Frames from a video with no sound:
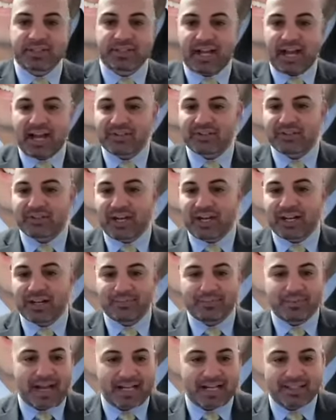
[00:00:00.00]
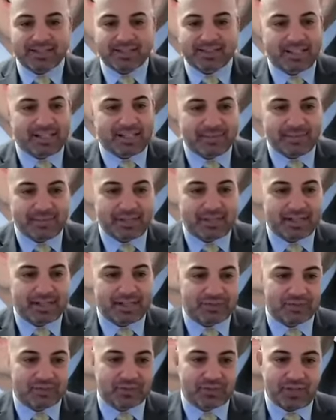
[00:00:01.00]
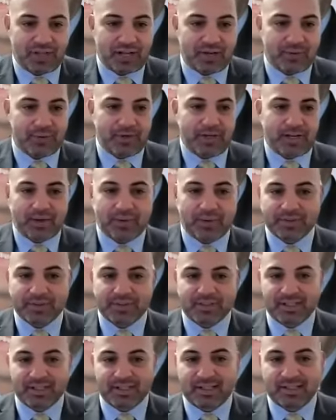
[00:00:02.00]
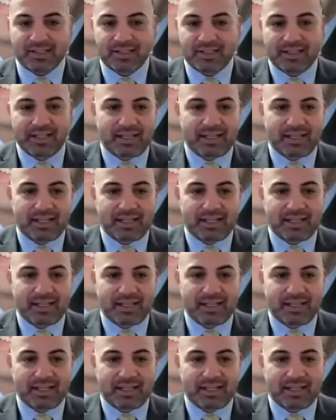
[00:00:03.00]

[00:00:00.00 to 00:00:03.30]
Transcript: started practicing immigration law when I was still